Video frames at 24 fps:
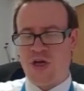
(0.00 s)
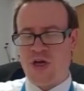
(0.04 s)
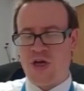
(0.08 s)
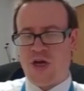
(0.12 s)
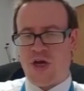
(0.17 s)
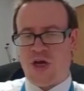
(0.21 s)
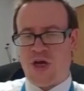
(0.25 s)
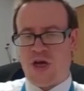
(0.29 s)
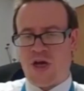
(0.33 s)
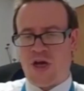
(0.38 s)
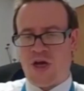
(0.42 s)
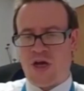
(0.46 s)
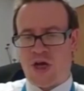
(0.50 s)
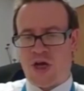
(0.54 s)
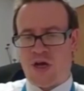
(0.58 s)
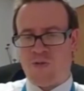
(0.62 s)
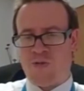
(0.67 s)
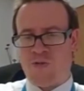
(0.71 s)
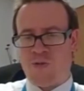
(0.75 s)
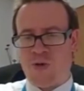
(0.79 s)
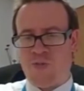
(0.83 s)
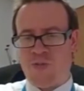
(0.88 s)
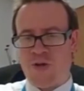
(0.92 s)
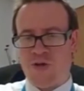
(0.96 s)
Now,
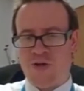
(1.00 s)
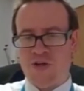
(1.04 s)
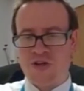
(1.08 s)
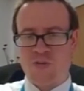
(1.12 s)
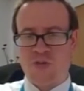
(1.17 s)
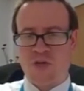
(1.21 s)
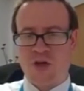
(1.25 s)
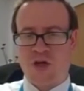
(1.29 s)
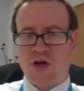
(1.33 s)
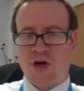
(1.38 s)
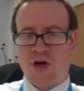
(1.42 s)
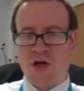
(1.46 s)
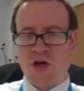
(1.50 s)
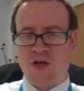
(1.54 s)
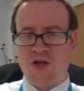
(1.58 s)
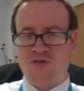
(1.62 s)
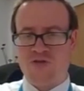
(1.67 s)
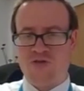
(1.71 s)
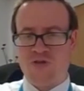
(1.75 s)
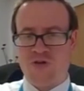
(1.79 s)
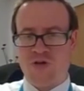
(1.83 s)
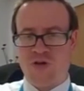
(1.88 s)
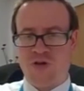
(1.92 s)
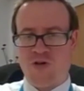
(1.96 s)
we build this up at the college
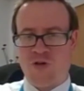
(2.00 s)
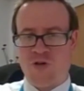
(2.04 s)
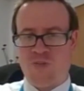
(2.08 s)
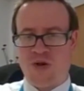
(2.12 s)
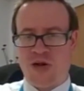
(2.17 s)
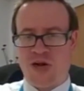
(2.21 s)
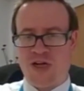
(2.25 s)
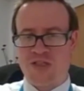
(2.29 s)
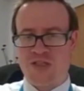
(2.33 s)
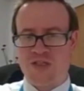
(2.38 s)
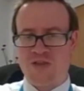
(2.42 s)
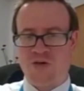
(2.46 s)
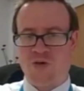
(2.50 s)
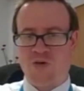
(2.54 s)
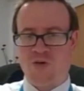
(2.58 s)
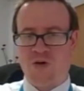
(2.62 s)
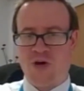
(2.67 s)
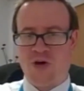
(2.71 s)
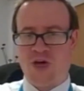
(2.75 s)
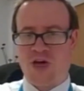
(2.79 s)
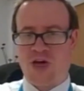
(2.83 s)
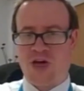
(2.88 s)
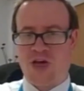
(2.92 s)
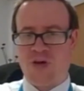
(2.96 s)
through your practical
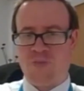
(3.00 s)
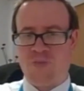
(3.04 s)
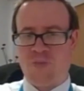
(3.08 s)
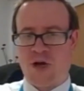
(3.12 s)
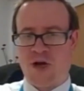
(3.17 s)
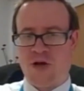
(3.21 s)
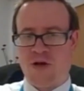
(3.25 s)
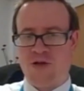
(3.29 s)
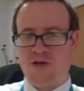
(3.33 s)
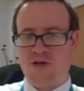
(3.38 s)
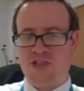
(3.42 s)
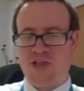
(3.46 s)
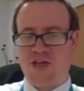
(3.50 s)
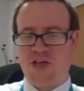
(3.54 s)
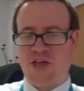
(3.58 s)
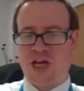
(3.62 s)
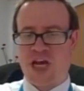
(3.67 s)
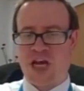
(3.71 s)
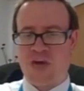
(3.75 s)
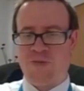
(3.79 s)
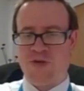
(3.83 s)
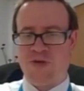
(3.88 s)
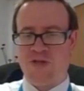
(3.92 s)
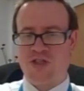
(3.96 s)
work in biology and
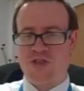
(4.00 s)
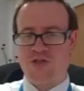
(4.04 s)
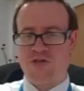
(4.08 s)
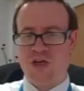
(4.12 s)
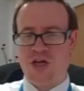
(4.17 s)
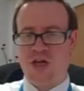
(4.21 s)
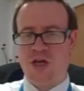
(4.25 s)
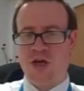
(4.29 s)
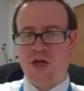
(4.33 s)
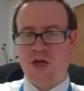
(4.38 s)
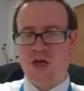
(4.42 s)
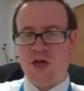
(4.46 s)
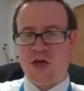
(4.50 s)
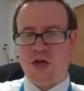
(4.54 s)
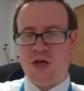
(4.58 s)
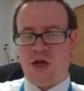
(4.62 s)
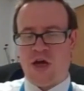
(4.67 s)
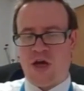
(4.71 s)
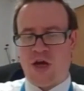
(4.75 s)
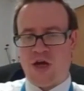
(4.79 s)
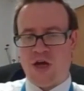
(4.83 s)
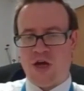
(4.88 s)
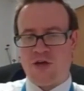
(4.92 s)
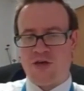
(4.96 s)
chemistry.
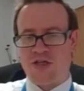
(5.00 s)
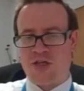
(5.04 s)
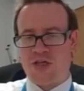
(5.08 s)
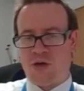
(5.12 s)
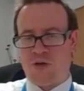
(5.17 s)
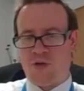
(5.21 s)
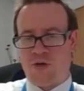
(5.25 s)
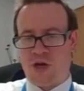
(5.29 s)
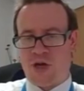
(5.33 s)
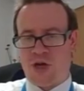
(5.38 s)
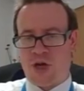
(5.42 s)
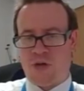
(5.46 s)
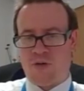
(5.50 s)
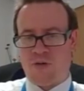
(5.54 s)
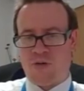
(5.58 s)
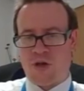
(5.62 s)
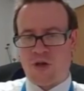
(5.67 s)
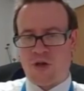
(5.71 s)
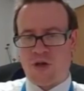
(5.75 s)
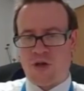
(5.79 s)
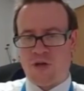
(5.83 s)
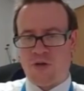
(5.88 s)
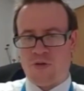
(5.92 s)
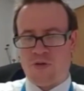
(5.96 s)
So,
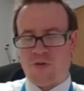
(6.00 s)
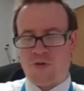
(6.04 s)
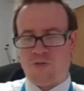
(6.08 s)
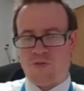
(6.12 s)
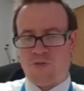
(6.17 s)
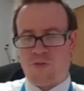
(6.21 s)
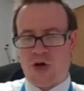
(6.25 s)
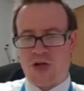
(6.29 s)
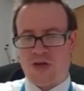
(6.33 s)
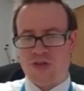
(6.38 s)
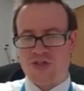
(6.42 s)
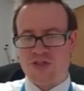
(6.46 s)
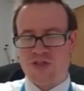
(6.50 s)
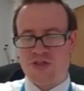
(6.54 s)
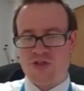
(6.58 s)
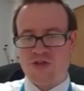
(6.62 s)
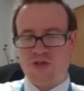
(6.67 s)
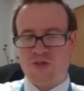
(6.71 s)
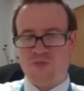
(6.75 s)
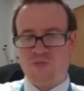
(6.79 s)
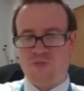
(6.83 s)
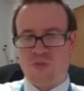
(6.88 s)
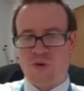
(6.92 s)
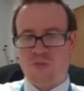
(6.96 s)
whilst
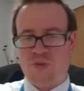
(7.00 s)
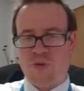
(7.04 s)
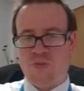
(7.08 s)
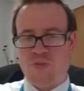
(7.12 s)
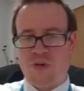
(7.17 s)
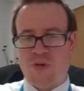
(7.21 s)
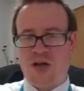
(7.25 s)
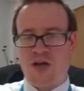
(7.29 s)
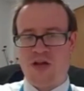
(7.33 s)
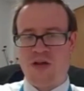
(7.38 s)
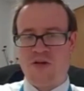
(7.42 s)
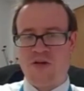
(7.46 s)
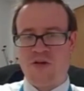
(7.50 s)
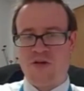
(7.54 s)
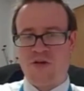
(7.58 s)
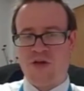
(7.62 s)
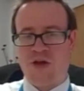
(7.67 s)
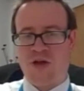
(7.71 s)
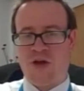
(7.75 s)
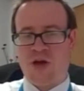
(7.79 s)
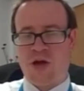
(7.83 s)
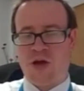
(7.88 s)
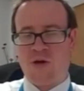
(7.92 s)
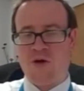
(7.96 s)
people might,
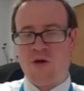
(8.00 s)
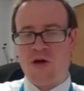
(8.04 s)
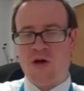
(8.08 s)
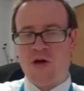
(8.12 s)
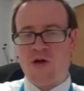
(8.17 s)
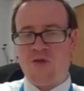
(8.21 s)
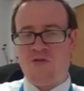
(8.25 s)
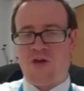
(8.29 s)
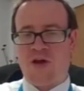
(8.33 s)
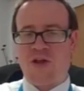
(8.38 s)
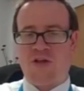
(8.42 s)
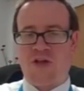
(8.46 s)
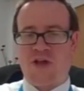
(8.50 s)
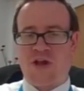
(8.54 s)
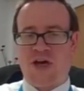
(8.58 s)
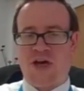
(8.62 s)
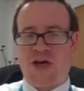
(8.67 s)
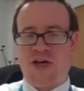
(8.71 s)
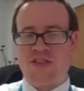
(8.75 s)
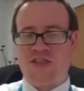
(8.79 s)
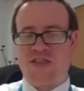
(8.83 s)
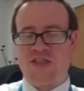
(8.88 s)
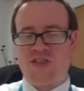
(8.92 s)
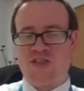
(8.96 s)
think
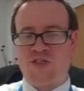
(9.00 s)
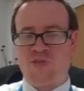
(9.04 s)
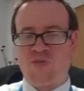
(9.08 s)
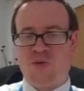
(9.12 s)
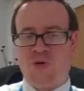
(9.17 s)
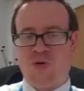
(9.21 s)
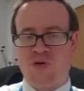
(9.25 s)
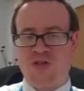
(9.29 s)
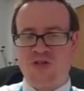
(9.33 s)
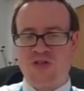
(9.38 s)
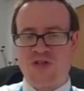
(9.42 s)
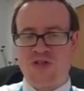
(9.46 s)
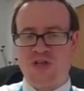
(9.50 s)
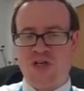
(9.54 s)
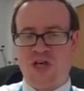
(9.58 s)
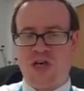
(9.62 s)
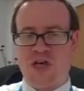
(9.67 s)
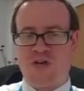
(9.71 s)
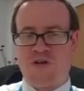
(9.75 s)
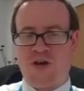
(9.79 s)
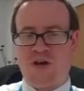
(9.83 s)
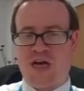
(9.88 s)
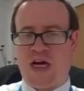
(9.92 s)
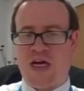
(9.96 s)
that isn't as important as the A
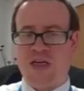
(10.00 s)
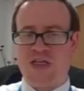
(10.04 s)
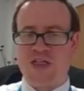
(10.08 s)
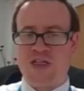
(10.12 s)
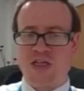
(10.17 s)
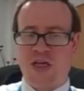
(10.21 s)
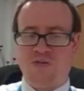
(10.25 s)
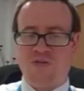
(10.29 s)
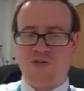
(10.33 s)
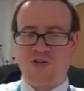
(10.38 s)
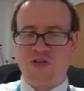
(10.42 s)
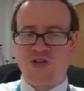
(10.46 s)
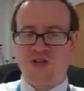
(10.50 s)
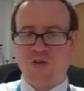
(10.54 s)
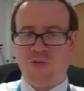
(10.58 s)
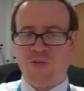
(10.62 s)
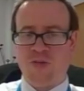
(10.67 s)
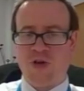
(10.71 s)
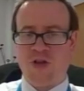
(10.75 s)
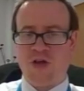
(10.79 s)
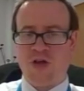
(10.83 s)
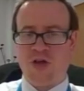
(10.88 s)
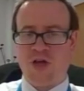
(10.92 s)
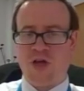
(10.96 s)
grade, actually for some
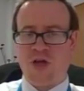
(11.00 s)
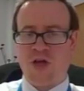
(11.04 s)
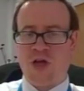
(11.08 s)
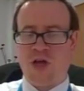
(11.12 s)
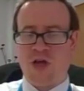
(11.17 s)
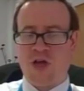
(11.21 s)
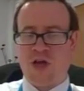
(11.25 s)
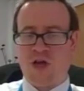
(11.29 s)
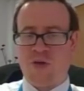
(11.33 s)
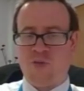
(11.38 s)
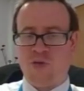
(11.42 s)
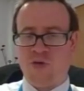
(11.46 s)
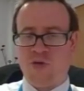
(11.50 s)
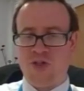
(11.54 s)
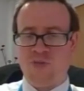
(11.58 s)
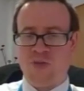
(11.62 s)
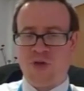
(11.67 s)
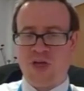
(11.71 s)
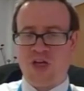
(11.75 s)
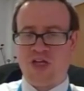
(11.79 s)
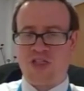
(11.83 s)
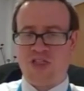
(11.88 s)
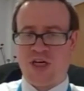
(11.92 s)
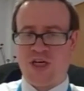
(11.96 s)
of the
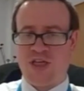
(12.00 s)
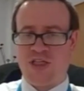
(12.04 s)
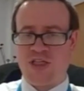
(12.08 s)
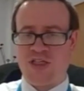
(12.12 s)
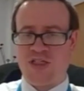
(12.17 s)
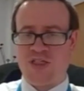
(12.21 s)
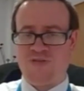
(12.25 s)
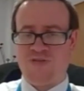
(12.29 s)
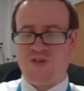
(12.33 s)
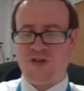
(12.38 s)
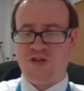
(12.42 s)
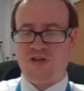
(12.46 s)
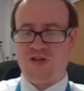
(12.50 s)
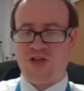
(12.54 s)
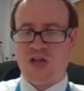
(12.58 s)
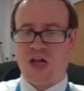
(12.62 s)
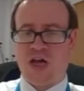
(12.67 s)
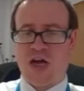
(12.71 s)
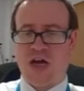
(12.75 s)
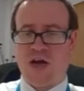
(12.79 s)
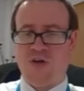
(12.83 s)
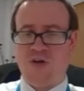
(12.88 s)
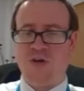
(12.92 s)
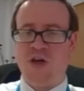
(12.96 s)
multi-mini stage interviews you'll
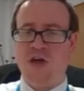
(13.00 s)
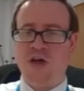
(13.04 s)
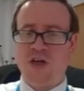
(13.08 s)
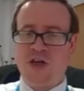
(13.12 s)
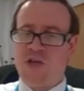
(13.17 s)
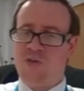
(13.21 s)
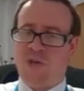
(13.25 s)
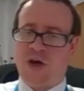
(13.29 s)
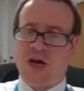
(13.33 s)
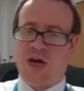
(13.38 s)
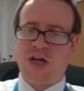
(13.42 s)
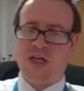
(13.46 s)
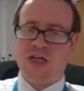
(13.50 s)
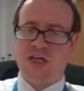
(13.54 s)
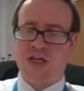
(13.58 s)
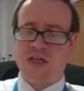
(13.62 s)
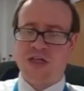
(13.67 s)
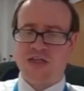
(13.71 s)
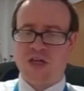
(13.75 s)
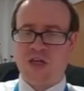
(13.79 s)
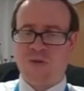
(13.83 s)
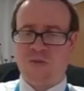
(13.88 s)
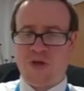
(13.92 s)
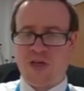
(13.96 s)
have, you might
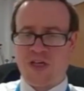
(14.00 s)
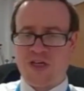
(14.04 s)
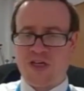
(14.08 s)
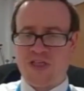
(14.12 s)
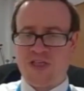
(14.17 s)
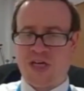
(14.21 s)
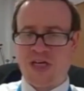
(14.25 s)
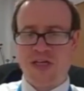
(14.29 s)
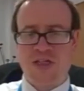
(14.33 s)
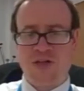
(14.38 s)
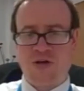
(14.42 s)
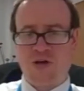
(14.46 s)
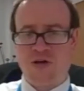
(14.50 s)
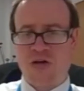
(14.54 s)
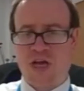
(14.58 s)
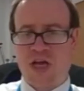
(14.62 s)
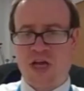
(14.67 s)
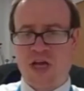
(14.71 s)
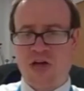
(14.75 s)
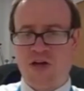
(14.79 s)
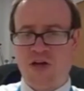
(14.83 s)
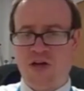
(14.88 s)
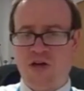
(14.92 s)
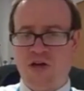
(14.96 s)
actually be assessed on
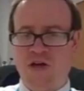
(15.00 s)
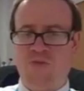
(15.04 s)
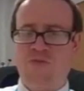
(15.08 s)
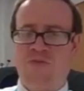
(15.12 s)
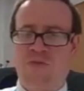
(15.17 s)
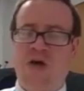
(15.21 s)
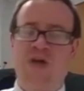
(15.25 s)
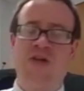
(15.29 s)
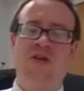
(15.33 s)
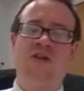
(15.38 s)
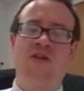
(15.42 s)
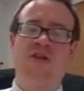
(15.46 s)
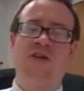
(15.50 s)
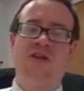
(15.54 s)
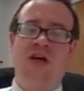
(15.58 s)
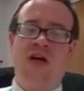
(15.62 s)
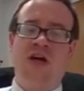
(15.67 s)
can you manually